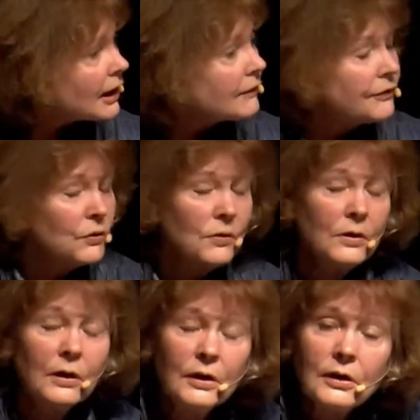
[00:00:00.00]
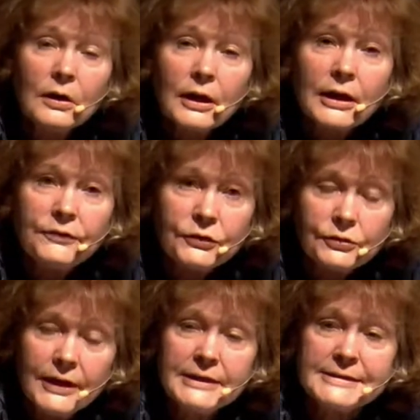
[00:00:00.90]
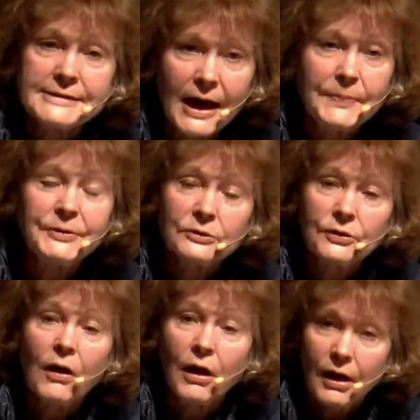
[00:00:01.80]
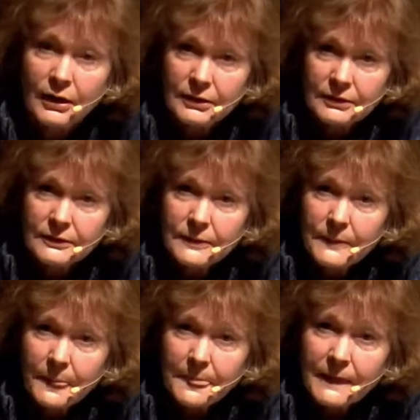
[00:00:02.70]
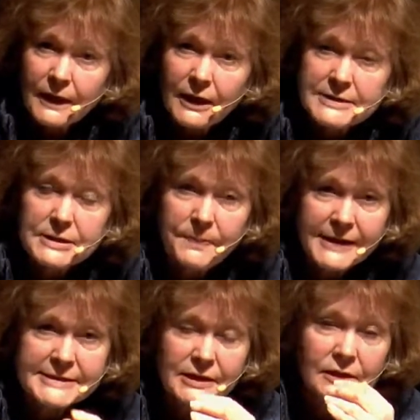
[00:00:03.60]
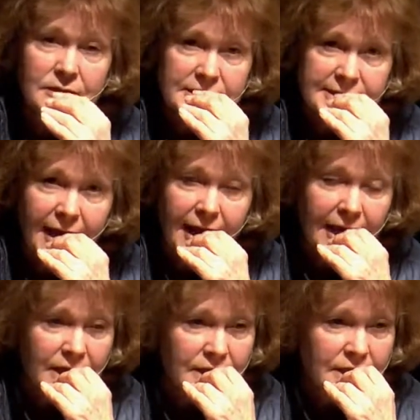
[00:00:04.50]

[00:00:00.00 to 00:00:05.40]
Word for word: if you're if you're trying to stop your dog is the best thing to say